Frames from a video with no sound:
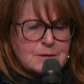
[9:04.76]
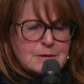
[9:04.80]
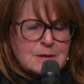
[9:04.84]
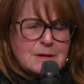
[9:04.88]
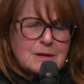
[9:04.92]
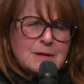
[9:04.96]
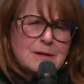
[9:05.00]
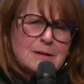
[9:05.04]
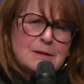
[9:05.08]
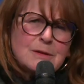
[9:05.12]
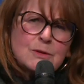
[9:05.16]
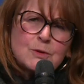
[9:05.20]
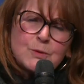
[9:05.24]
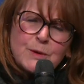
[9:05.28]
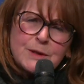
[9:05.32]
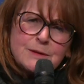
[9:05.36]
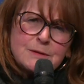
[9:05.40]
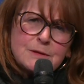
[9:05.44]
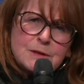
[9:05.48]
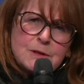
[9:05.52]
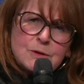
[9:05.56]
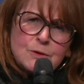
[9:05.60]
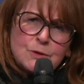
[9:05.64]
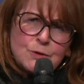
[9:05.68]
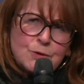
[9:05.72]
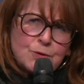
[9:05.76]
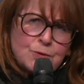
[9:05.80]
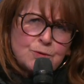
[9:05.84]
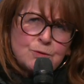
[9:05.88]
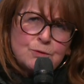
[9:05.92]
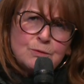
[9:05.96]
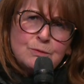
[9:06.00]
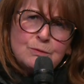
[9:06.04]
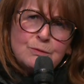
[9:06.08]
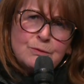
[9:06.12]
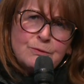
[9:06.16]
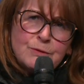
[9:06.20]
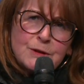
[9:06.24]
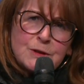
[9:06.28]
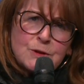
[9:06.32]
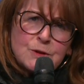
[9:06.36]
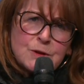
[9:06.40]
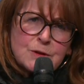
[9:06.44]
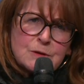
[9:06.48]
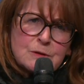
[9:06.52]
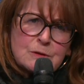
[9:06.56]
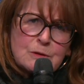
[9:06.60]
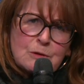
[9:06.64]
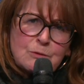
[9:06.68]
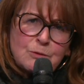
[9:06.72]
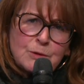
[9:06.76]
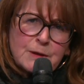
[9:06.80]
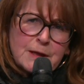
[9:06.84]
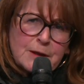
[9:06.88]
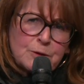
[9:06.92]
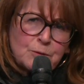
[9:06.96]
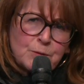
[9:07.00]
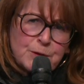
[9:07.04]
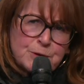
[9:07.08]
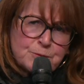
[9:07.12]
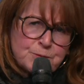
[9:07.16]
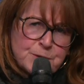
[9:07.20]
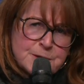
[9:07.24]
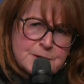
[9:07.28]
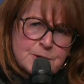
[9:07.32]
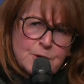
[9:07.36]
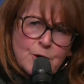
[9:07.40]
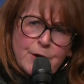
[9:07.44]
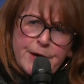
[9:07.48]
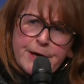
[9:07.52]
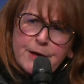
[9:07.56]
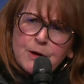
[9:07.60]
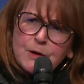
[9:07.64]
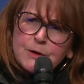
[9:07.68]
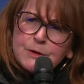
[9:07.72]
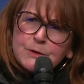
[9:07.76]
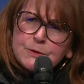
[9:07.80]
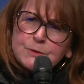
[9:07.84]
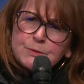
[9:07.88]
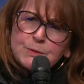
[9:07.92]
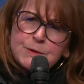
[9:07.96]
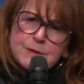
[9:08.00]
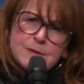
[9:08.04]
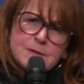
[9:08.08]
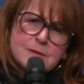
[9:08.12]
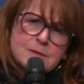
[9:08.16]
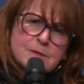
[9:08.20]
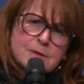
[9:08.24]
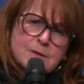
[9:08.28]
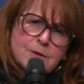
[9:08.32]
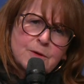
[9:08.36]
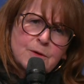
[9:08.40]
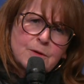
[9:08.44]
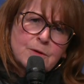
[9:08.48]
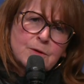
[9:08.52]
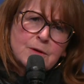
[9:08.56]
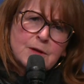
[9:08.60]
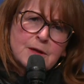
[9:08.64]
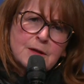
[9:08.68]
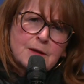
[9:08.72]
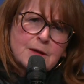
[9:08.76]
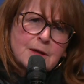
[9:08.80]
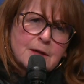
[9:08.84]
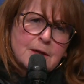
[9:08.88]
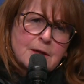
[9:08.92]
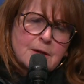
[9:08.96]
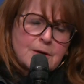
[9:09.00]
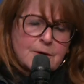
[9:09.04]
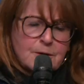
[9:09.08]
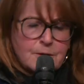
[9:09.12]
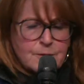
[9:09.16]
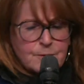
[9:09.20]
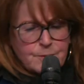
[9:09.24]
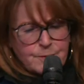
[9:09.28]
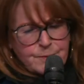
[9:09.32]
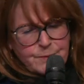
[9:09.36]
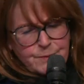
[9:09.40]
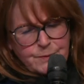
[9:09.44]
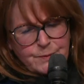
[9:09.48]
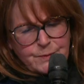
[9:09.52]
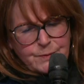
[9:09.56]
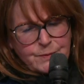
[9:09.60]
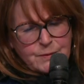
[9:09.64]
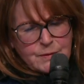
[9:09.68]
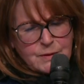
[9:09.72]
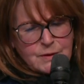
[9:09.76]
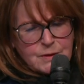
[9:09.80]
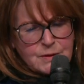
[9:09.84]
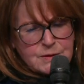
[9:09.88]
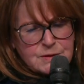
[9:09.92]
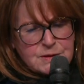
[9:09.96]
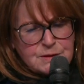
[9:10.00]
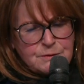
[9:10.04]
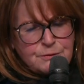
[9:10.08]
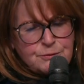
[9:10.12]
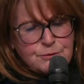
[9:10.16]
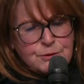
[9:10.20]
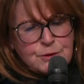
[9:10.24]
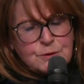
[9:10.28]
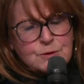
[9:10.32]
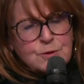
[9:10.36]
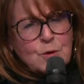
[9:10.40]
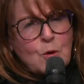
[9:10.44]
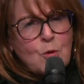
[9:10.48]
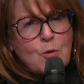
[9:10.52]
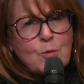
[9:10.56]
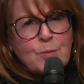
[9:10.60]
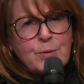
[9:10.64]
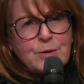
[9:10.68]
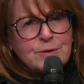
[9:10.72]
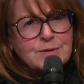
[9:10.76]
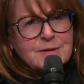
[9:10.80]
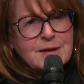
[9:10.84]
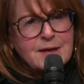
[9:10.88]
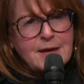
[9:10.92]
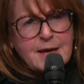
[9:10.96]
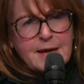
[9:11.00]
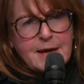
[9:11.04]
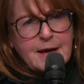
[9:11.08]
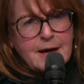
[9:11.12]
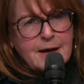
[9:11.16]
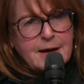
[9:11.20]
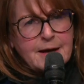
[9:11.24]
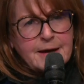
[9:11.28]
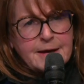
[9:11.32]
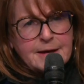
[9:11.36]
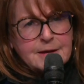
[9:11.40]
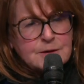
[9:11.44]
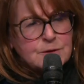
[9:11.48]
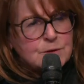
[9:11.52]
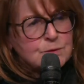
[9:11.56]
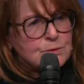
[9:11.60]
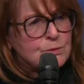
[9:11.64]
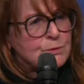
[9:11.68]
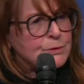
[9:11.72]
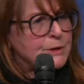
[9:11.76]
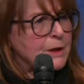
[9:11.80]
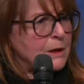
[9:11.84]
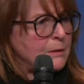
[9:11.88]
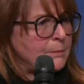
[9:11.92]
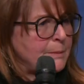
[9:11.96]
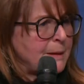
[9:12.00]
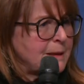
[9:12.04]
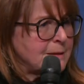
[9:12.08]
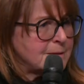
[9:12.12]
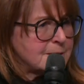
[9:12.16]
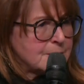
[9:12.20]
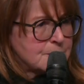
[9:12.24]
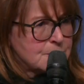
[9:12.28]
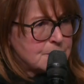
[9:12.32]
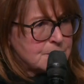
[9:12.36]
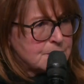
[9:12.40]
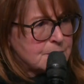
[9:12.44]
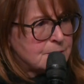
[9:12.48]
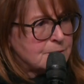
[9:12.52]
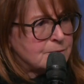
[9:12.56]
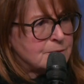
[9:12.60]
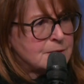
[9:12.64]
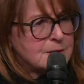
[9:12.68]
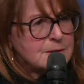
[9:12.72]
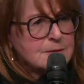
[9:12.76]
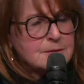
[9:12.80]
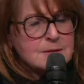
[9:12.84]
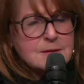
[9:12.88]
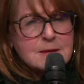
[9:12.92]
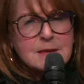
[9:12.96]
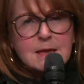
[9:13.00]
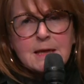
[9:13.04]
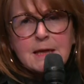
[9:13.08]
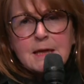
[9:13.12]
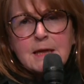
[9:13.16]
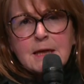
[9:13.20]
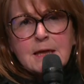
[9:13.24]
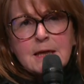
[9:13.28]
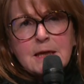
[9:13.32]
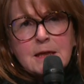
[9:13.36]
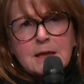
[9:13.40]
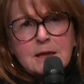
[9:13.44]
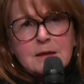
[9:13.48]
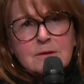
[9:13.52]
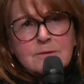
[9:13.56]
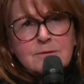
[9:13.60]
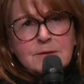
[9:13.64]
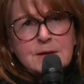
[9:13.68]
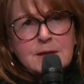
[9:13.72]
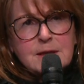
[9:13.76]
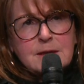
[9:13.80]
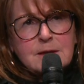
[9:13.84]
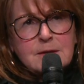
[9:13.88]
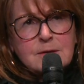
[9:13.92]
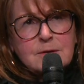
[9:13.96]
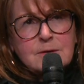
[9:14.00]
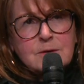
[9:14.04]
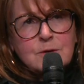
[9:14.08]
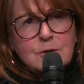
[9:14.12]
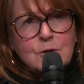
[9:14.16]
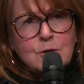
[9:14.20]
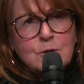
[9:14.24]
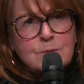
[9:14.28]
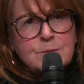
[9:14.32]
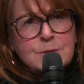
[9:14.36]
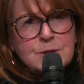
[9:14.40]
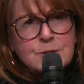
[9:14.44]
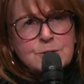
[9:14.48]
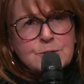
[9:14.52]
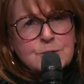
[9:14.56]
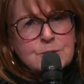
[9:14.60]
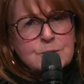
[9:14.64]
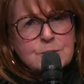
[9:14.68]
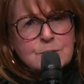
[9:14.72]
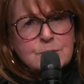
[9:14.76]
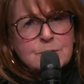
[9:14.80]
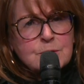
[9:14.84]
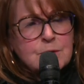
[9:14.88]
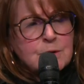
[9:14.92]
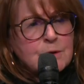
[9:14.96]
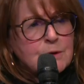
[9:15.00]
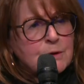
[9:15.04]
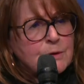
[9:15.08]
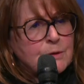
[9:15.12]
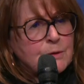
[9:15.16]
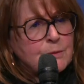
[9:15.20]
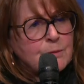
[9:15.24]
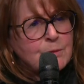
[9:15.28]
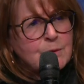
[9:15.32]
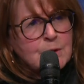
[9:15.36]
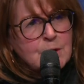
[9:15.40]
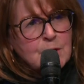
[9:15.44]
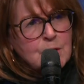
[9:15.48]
in 22, they just looked at what was going on with the different open AI and Google methods on this. And the Commission